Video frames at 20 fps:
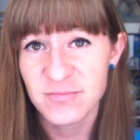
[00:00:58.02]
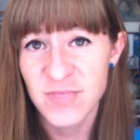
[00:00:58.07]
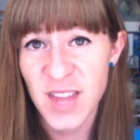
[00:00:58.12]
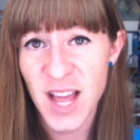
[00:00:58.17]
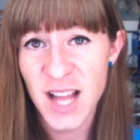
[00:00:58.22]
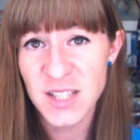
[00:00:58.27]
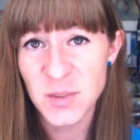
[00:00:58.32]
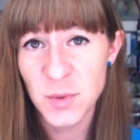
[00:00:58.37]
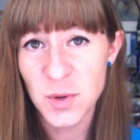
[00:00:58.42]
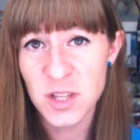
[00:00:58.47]

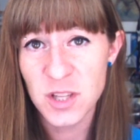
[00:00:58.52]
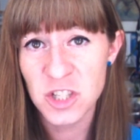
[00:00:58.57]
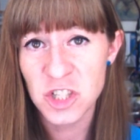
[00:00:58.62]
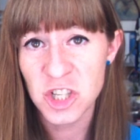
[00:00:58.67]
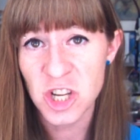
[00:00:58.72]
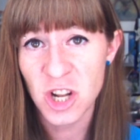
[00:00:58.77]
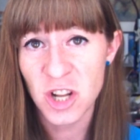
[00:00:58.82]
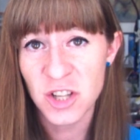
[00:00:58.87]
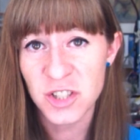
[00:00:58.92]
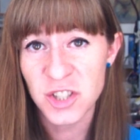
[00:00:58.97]
That's where the
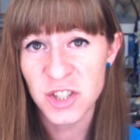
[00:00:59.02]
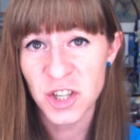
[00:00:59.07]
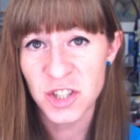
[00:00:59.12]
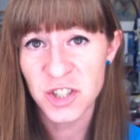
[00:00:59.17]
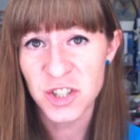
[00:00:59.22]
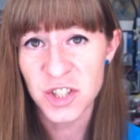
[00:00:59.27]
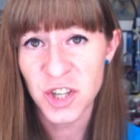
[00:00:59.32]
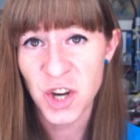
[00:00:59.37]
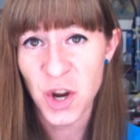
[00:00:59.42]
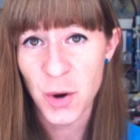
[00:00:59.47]
shit all
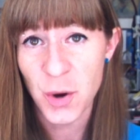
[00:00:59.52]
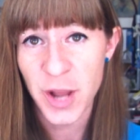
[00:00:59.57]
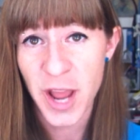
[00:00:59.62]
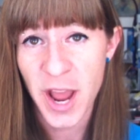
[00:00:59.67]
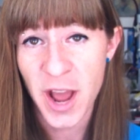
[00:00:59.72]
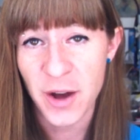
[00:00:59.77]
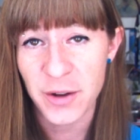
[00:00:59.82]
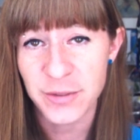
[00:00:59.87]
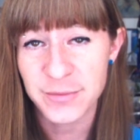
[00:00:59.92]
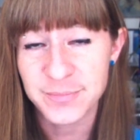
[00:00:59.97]
starts to go
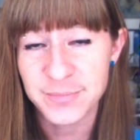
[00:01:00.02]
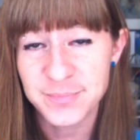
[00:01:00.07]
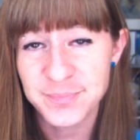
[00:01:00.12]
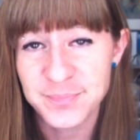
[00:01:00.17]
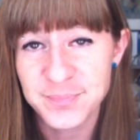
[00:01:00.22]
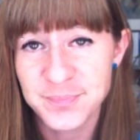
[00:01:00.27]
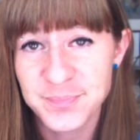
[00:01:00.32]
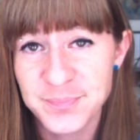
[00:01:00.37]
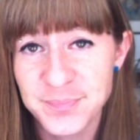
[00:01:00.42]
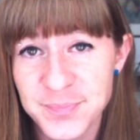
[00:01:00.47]
down.
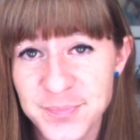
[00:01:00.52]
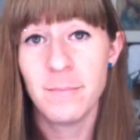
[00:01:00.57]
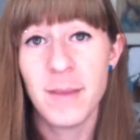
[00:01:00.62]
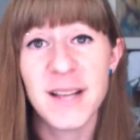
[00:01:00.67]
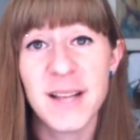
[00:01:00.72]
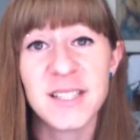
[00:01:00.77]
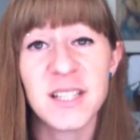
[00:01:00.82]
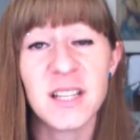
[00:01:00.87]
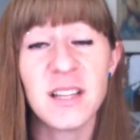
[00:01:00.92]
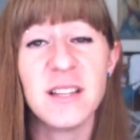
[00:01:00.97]

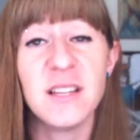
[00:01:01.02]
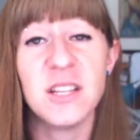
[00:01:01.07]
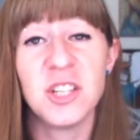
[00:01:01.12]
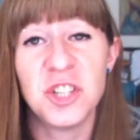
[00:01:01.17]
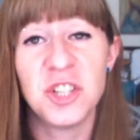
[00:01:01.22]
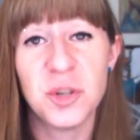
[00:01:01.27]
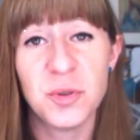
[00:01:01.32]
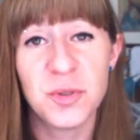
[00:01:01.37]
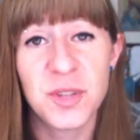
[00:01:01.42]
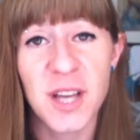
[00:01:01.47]
Basically, they
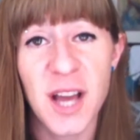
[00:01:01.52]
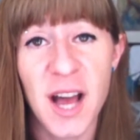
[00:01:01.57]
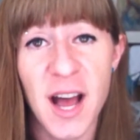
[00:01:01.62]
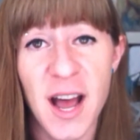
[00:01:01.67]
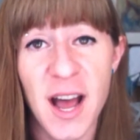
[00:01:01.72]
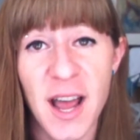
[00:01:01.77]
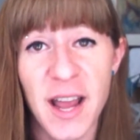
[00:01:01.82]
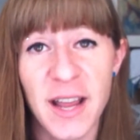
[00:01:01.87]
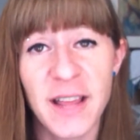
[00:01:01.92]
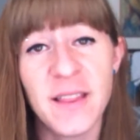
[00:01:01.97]
shoot the
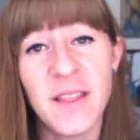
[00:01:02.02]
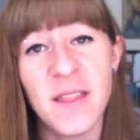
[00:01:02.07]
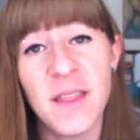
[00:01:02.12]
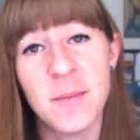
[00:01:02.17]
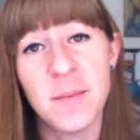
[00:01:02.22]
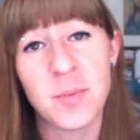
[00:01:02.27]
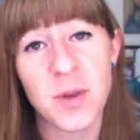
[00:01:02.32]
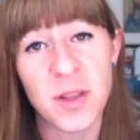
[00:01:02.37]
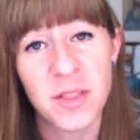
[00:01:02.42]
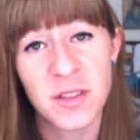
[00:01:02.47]
guy and then
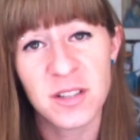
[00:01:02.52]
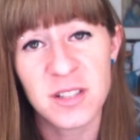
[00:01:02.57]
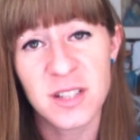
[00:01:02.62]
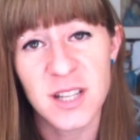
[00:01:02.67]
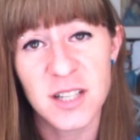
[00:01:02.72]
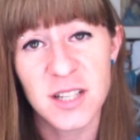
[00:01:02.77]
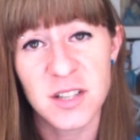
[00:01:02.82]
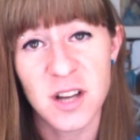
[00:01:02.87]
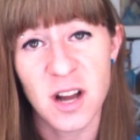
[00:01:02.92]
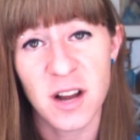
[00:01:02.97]
they bring their
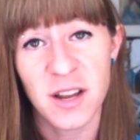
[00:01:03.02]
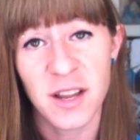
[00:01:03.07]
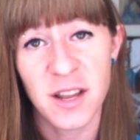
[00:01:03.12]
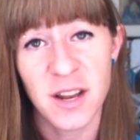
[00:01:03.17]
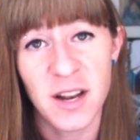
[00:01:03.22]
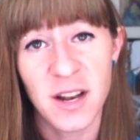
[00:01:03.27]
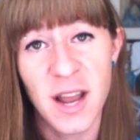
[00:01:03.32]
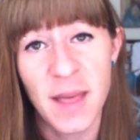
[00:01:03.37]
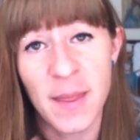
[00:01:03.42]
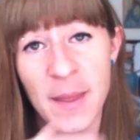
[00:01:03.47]
sled dog
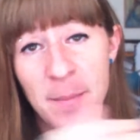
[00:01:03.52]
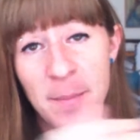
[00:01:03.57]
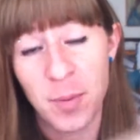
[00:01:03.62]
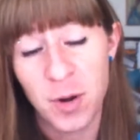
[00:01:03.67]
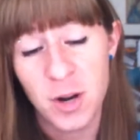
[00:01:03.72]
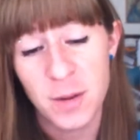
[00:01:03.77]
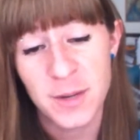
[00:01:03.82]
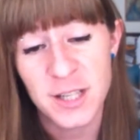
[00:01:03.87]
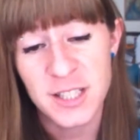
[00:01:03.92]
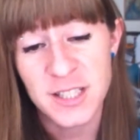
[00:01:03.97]
in and they
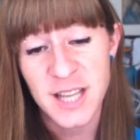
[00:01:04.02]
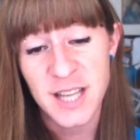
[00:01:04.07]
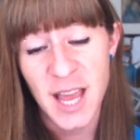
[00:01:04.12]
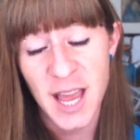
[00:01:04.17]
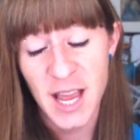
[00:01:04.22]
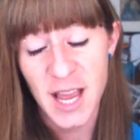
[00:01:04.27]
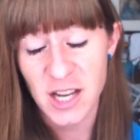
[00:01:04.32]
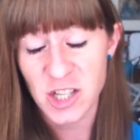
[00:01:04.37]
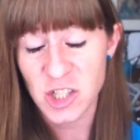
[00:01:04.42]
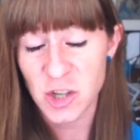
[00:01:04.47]
put him
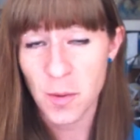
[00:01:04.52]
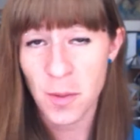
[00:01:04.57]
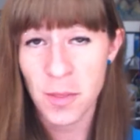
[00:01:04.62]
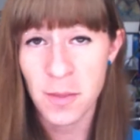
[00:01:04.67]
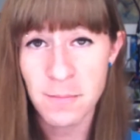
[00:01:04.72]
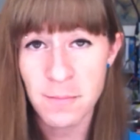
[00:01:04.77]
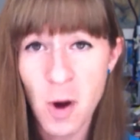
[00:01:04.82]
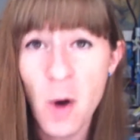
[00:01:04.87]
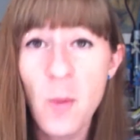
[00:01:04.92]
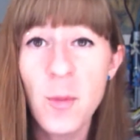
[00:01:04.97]
cage.
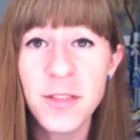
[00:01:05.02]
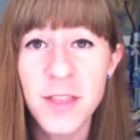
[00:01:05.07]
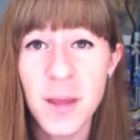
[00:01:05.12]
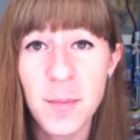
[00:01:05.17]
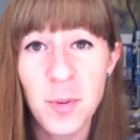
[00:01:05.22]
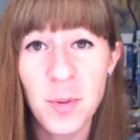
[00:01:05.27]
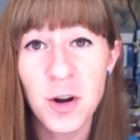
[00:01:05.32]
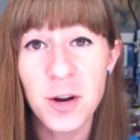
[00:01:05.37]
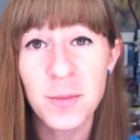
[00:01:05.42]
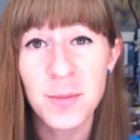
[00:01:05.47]
The moment they
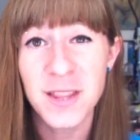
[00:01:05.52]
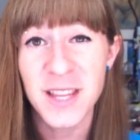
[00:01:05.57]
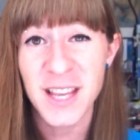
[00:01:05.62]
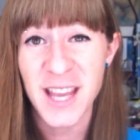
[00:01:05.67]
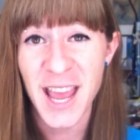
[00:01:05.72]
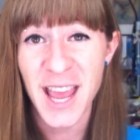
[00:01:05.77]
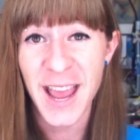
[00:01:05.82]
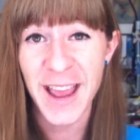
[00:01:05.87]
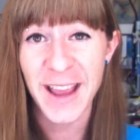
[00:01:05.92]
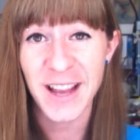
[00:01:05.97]
put him in the
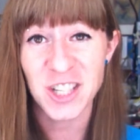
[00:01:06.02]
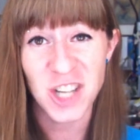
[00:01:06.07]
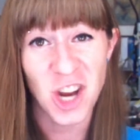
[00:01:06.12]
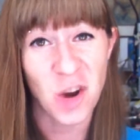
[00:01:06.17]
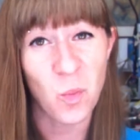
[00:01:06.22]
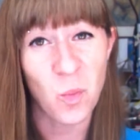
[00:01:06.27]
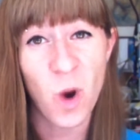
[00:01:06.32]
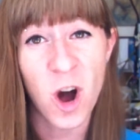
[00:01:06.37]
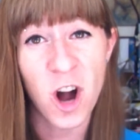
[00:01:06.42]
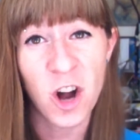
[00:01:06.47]
cage
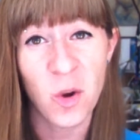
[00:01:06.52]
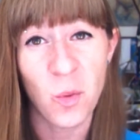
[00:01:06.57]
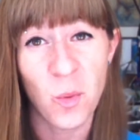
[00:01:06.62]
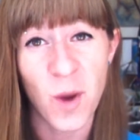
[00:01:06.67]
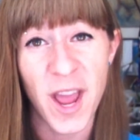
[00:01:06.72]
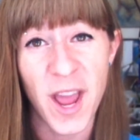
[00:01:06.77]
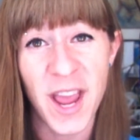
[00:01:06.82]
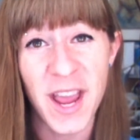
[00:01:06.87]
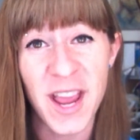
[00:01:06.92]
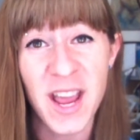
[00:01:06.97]
and walk
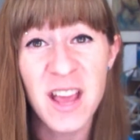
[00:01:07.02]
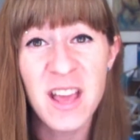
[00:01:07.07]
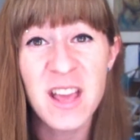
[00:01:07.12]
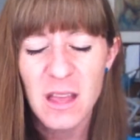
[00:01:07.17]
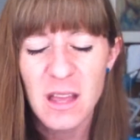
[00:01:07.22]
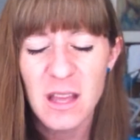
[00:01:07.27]
away,